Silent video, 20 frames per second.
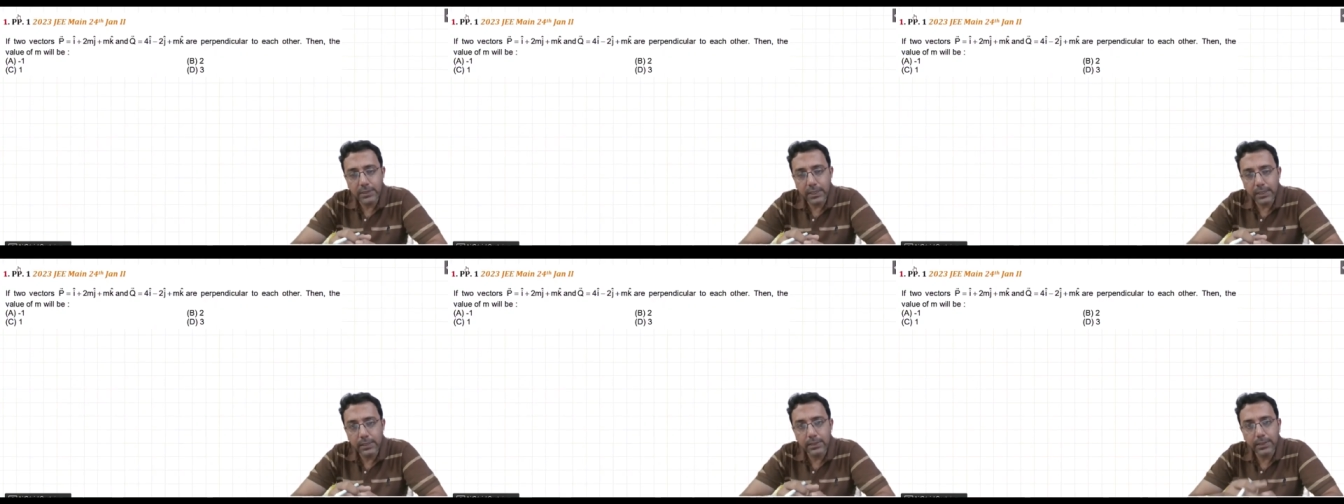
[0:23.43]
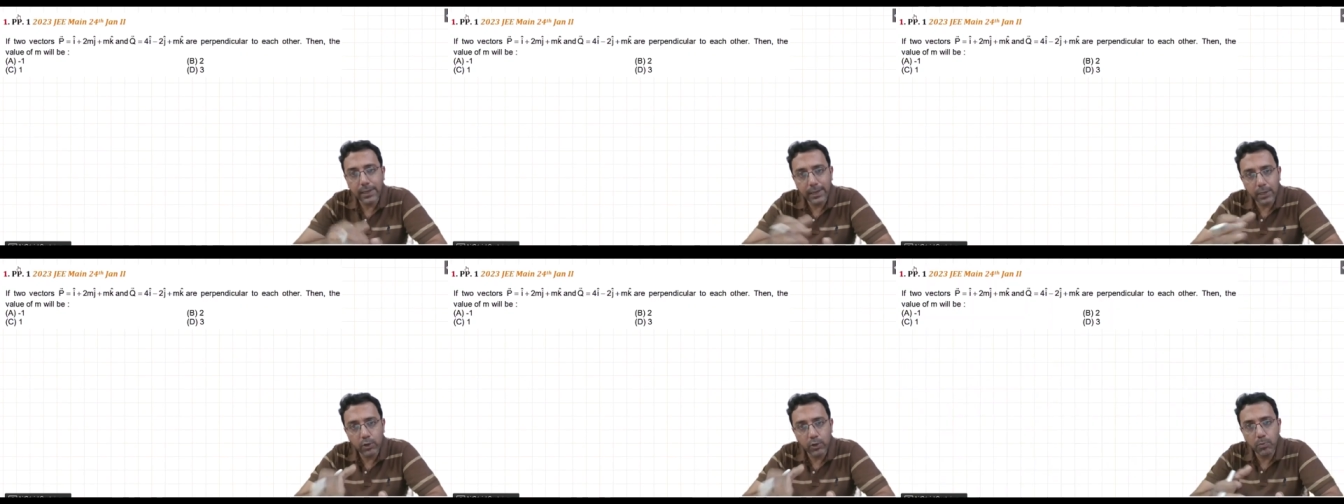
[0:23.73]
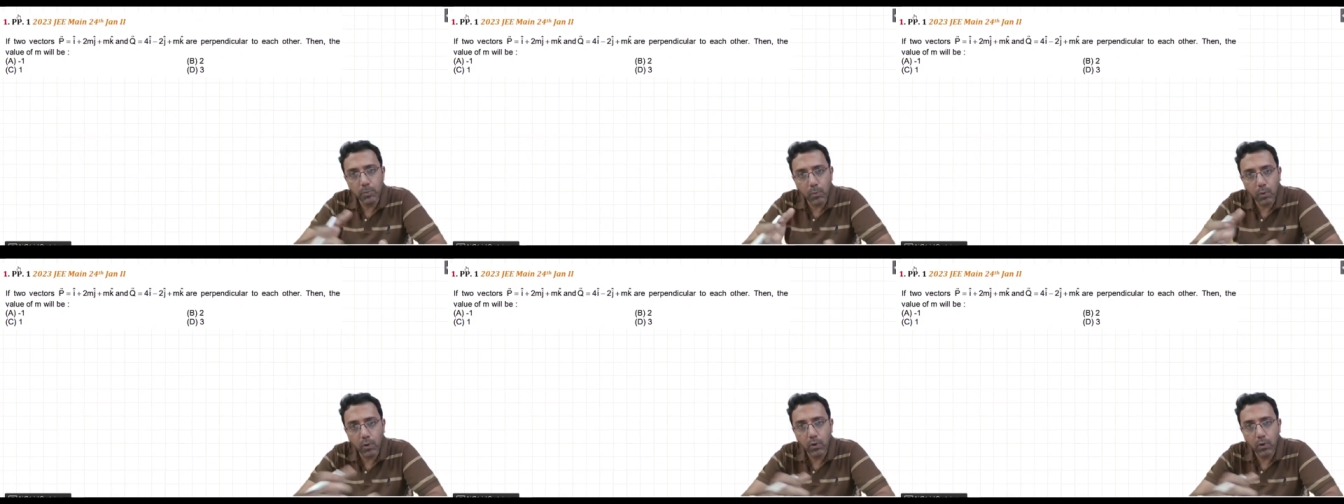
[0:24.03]
I'll tell you
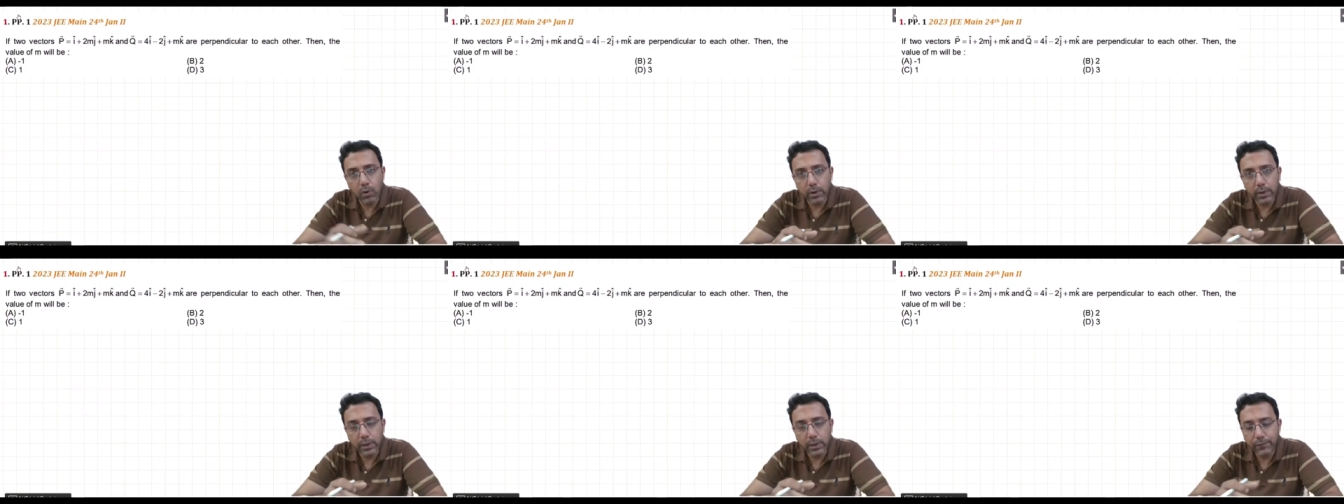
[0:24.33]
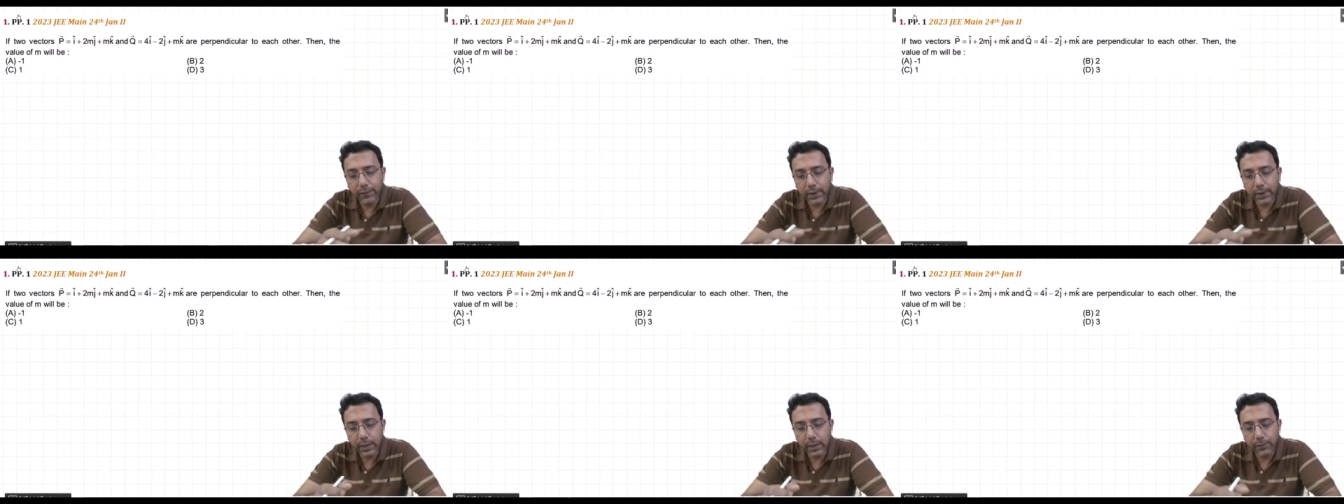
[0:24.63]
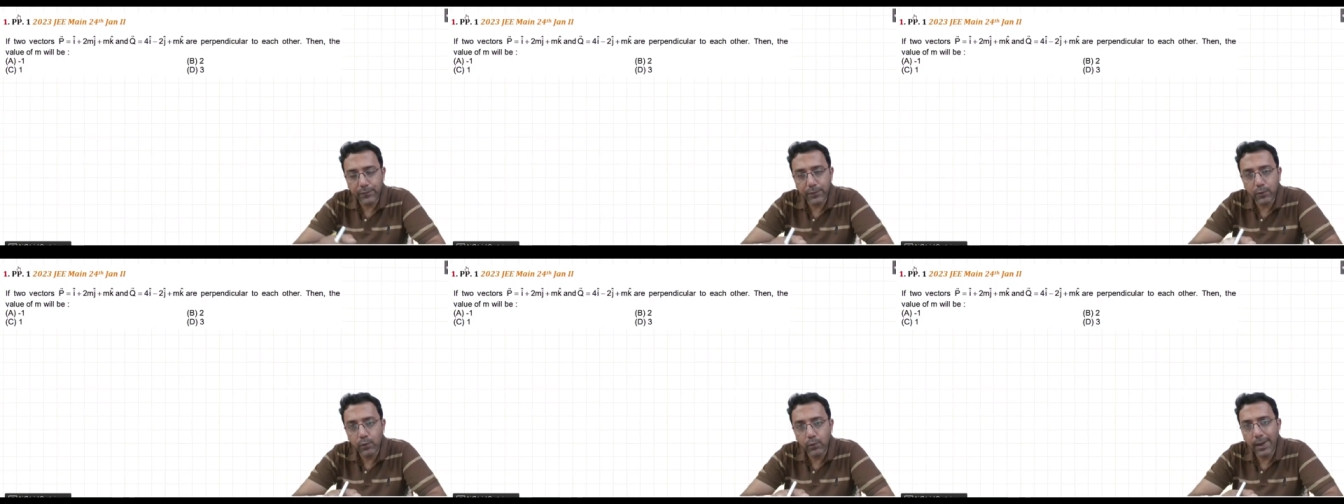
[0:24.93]
more
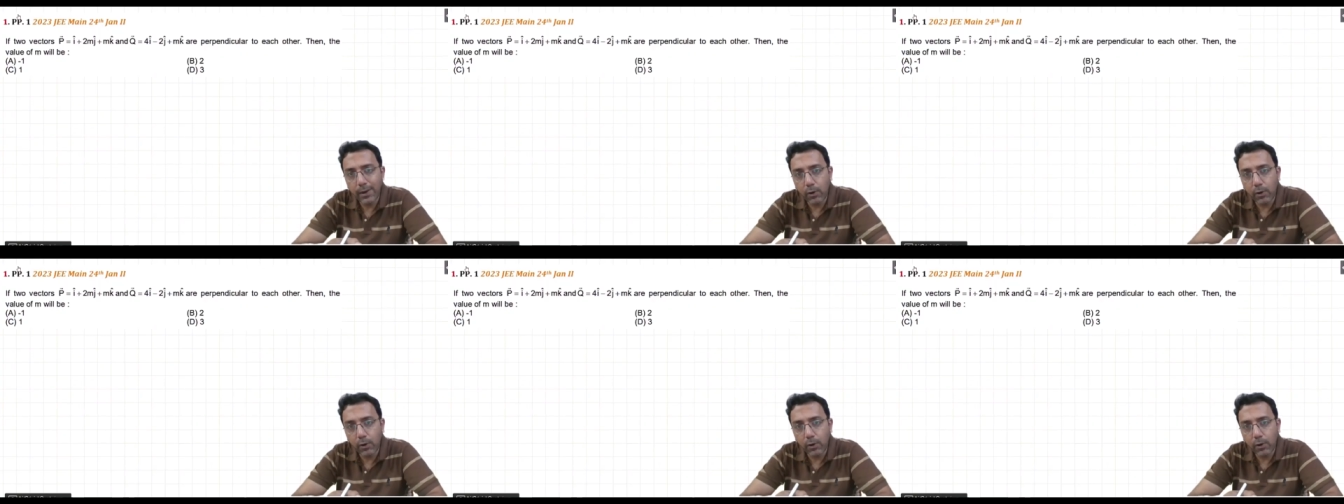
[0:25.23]
if you